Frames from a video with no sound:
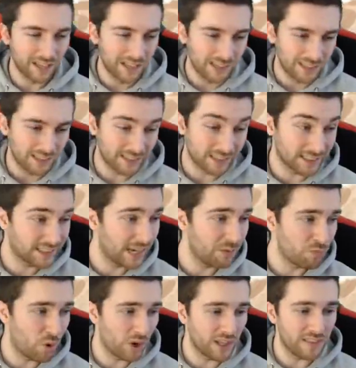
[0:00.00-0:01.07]
this is the same
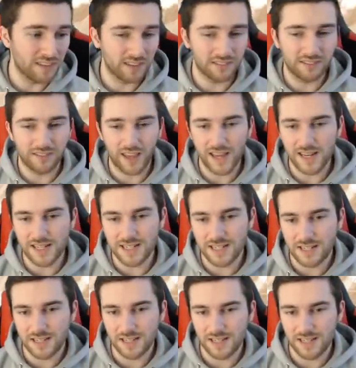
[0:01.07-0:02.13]
Ronnie that said
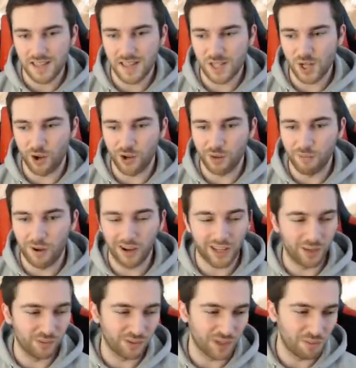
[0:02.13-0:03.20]
that the token market
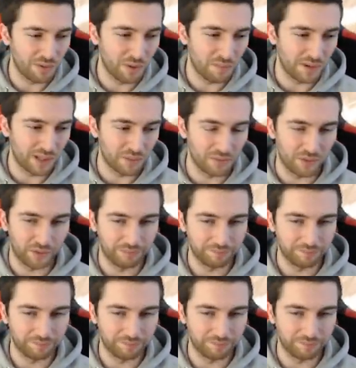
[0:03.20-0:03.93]
was going to be opening up soon.